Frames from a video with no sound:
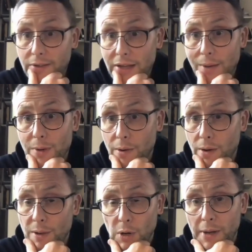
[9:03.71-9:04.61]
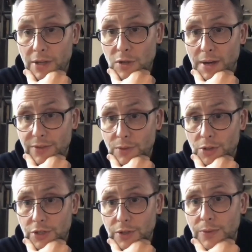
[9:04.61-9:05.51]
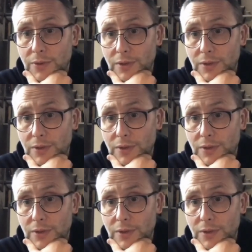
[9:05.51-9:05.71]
I mean, what about you, Matthew? What do you?